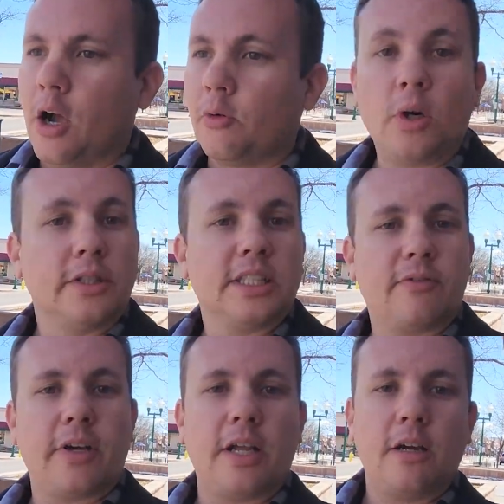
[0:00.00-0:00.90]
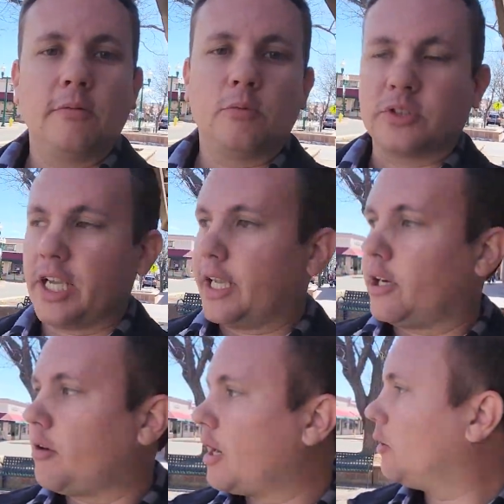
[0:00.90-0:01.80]
Well, in this video, we'll take
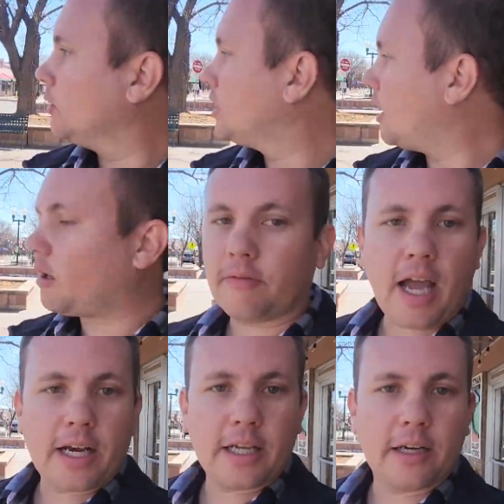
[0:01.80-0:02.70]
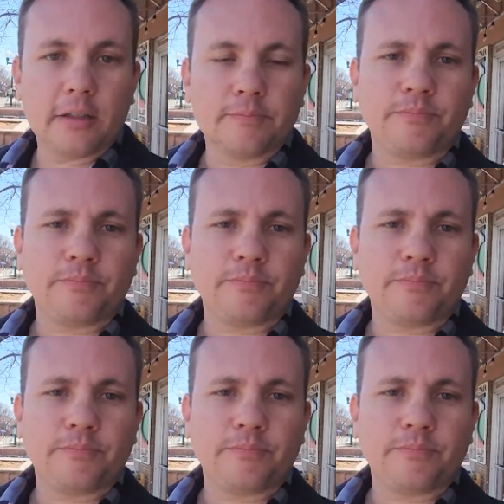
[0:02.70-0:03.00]
you around Old Town Arvada here,